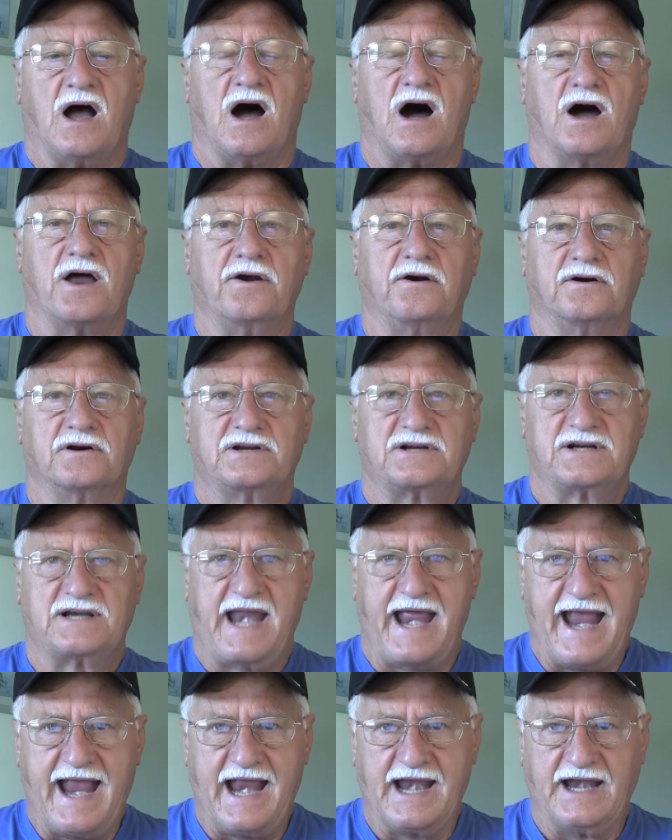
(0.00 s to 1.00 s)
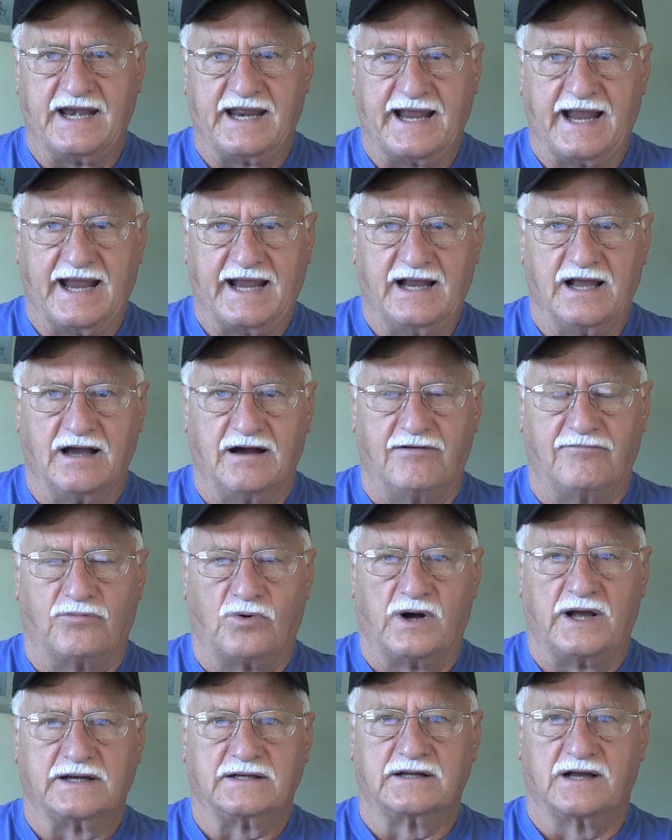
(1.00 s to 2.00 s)
understanding of
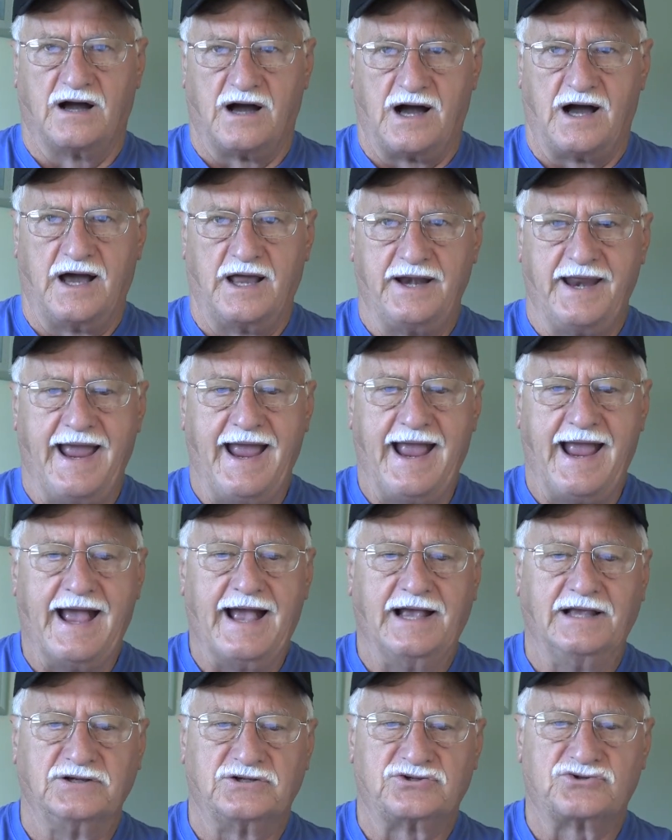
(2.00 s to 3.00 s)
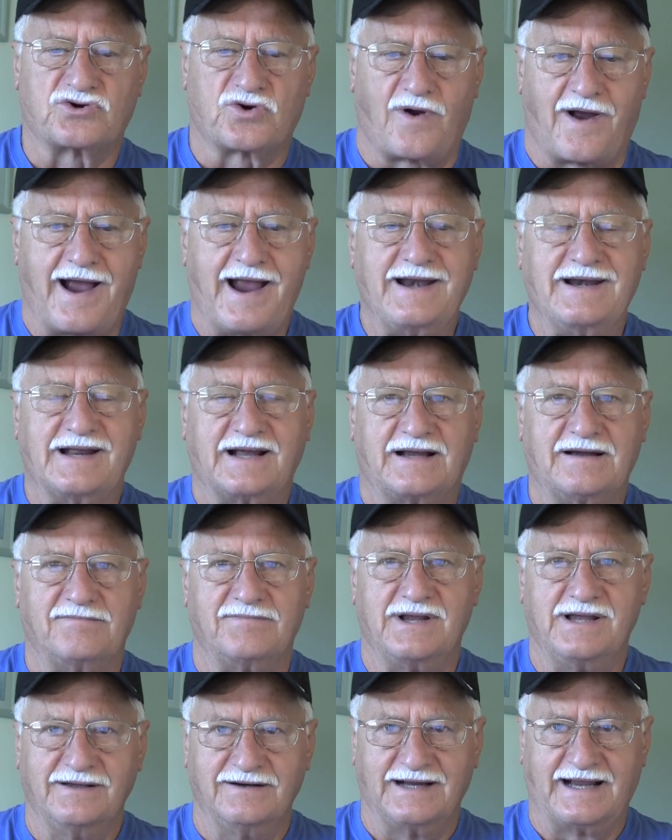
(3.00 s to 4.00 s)
what God has tried to
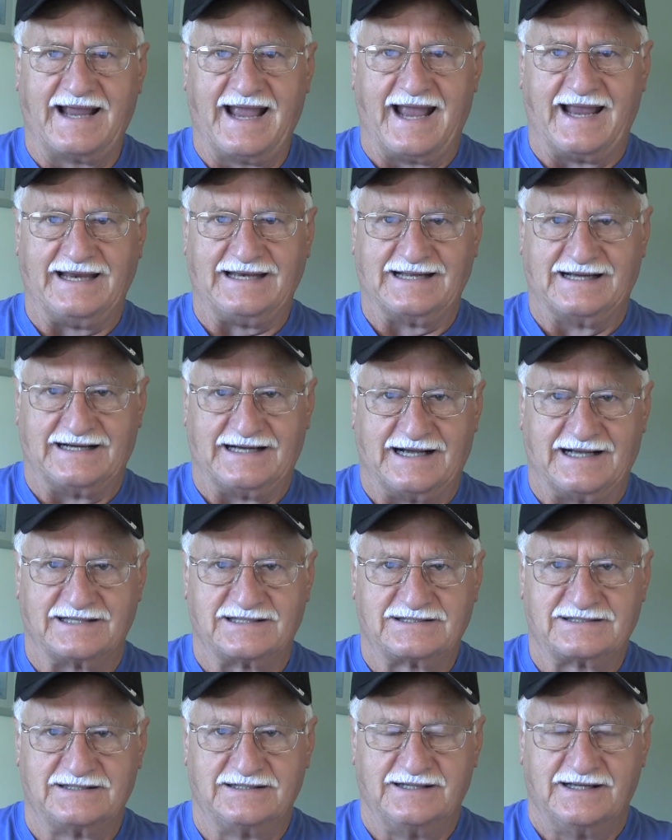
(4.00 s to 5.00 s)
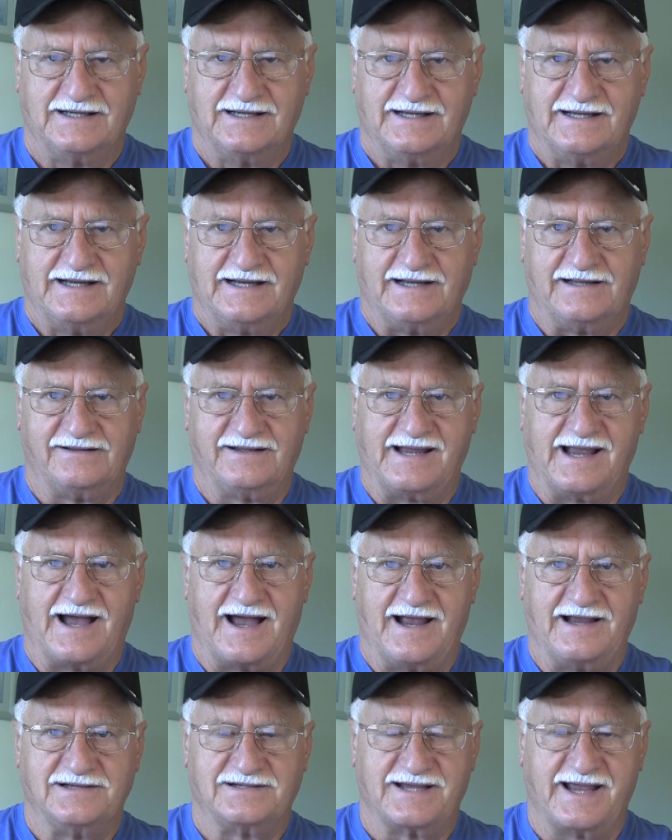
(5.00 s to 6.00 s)
communicate to us. In the
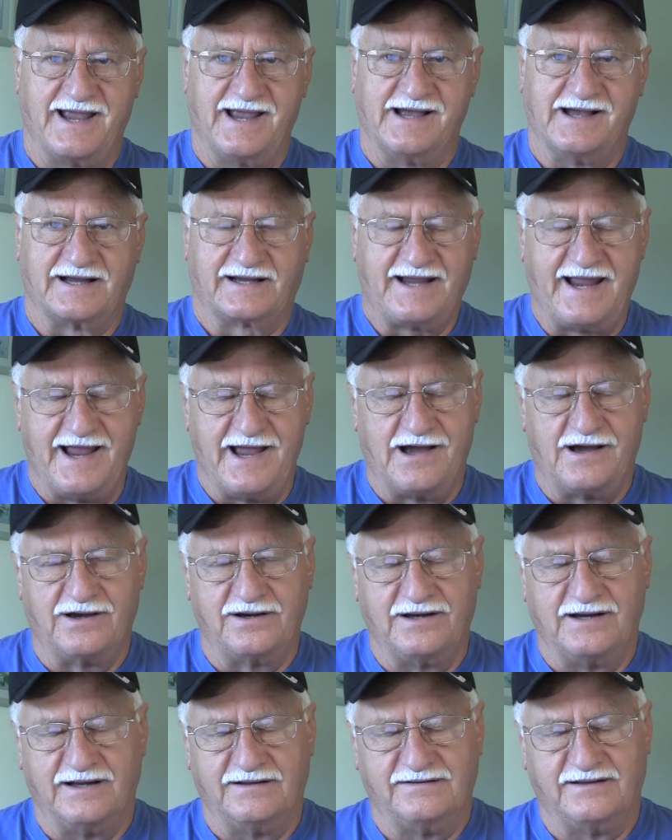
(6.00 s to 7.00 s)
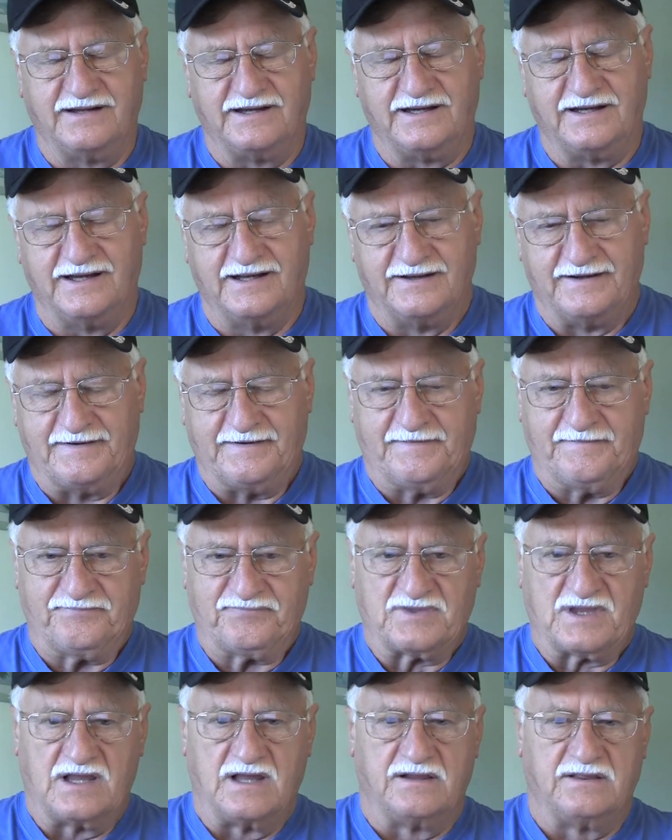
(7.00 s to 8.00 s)
Isaiah account, in the,
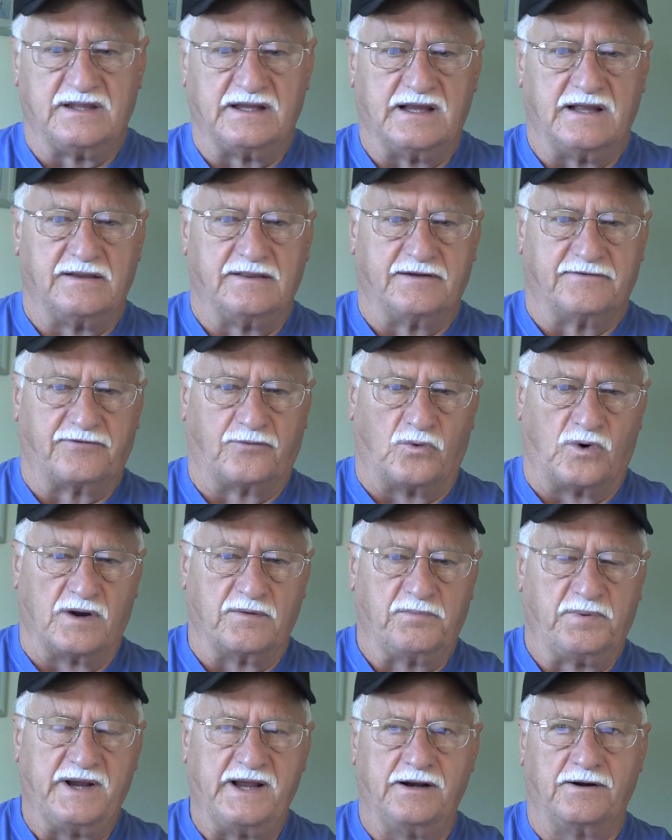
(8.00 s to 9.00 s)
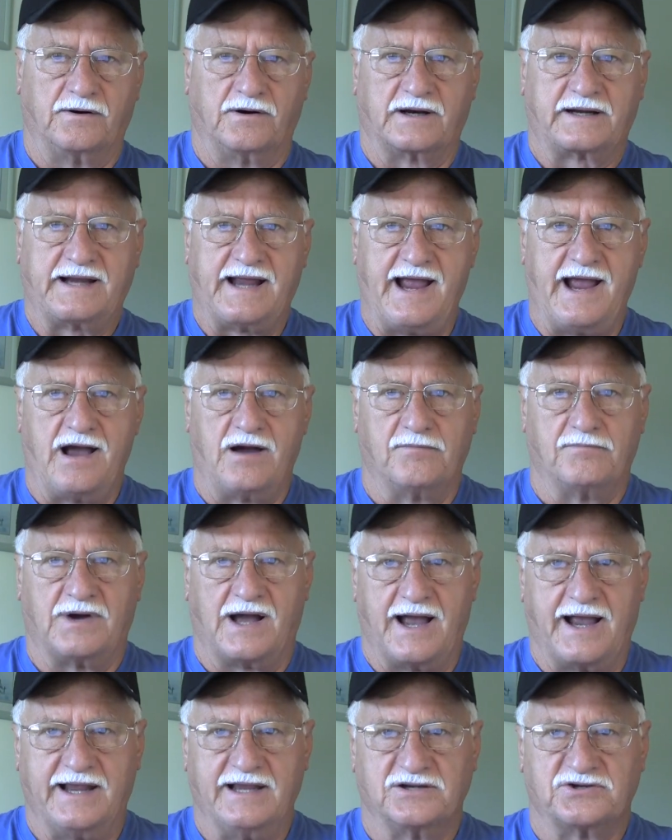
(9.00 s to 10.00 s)
the, the 1 Peter account,
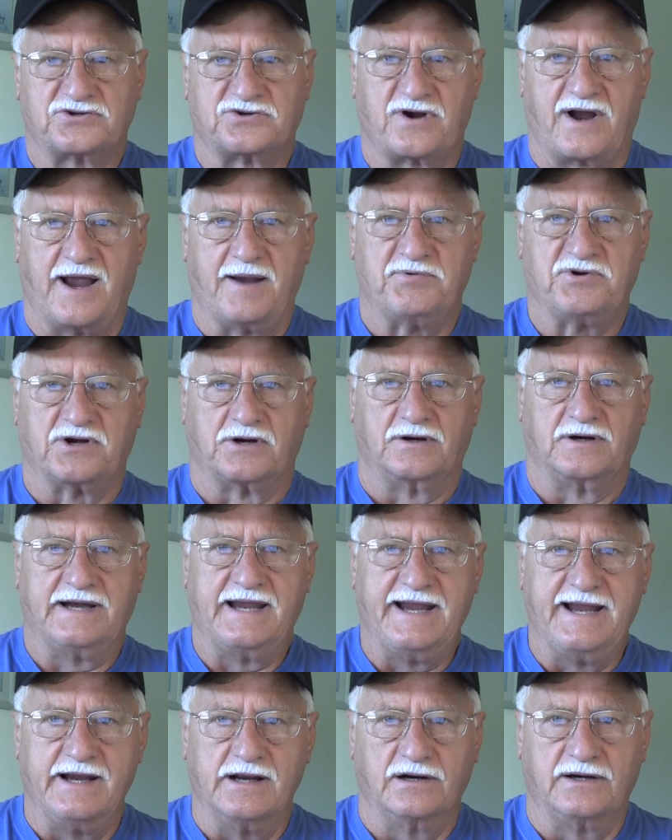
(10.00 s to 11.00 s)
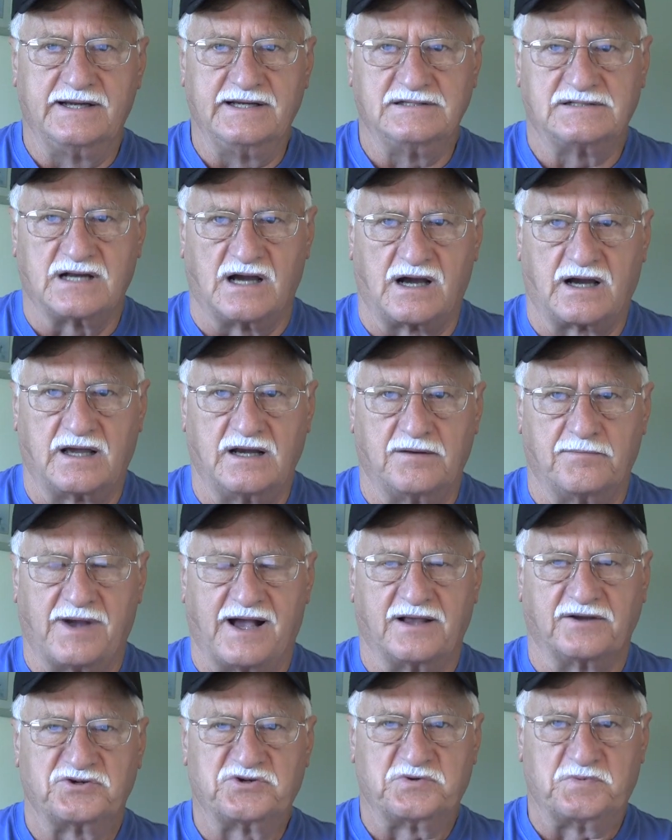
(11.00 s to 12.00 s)
by his stripes you're healed, he's talking
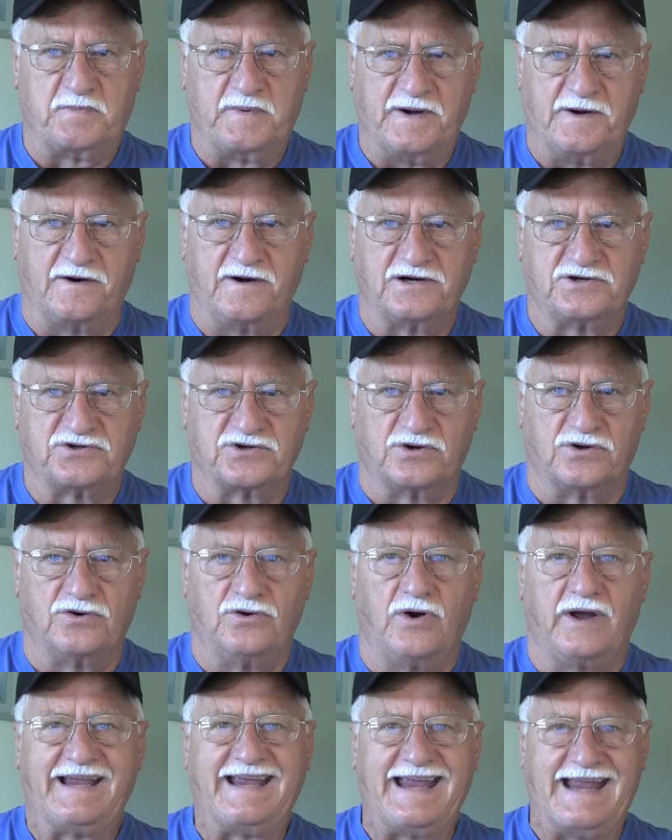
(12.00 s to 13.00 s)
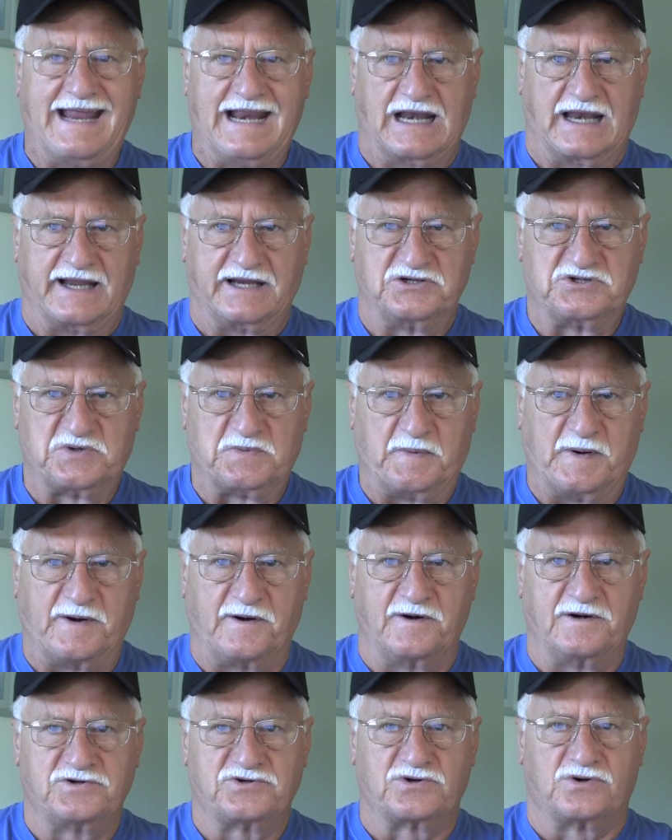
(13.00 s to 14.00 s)
about spiritual healing,
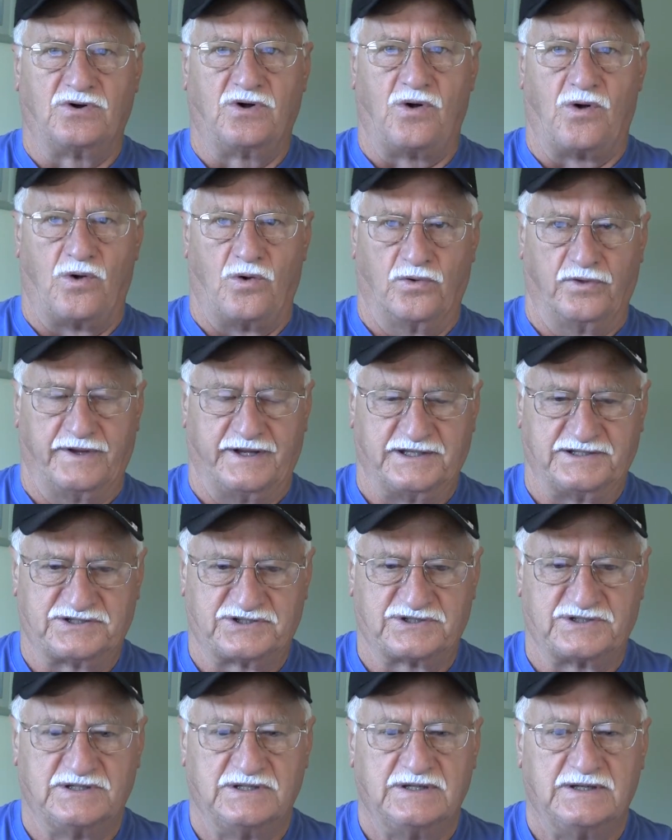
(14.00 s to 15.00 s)
spiritual wholeness.